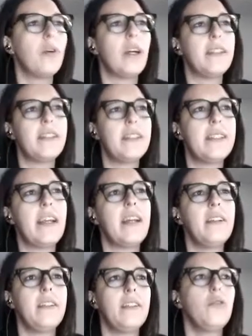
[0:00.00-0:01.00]

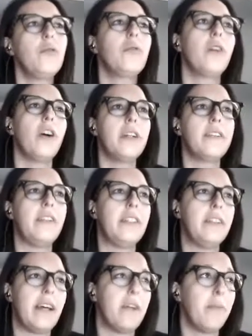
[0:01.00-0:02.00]
understand and to correctly
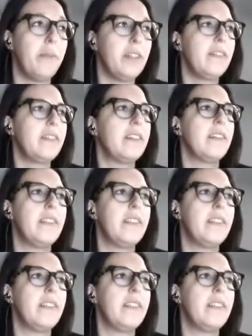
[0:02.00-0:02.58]
interpret the